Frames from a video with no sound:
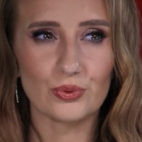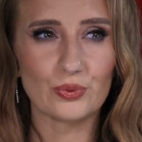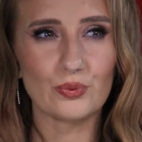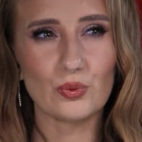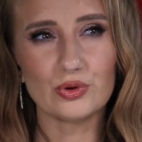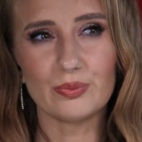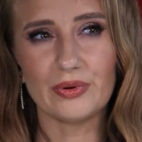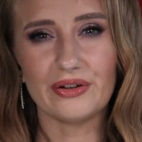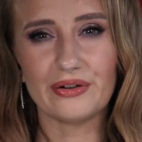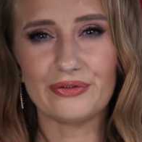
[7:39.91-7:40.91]
would
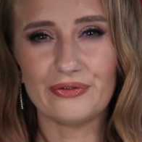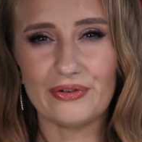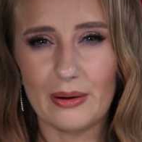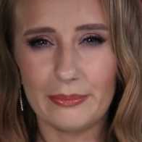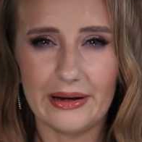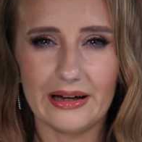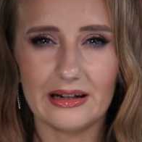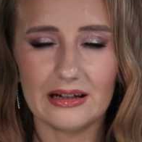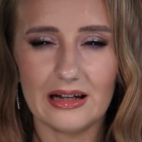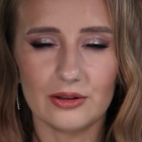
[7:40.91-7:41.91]
be far
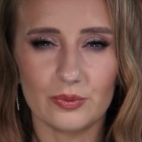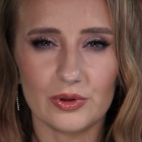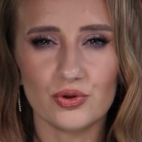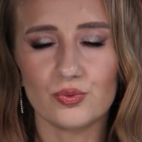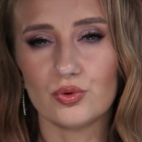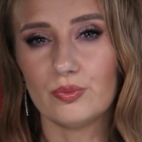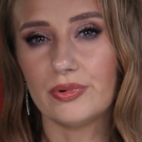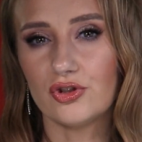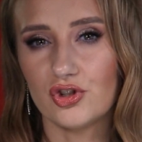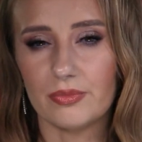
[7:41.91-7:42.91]
better and which would
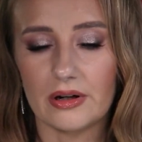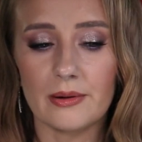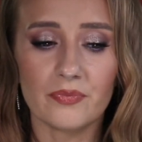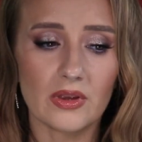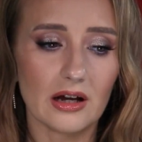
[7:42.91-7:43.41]
be cheaper.